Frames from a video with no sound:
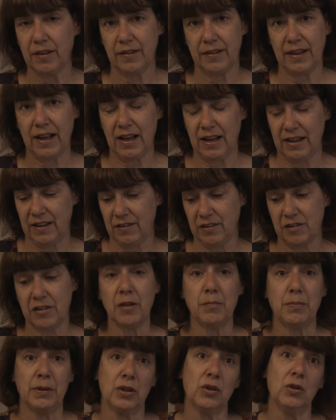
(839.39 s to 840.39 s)
That is a
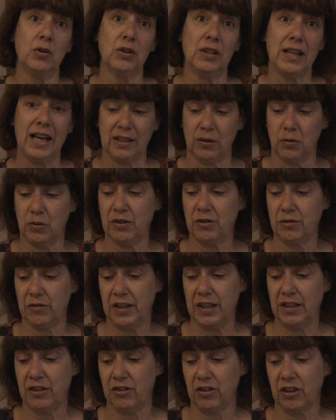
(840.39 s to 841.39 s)
typical language
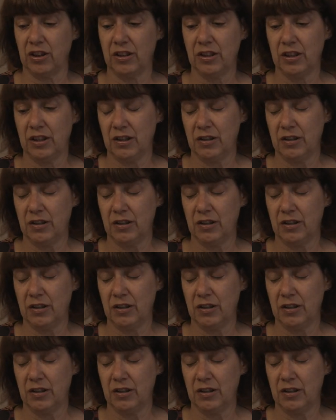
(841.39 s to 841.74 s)
feature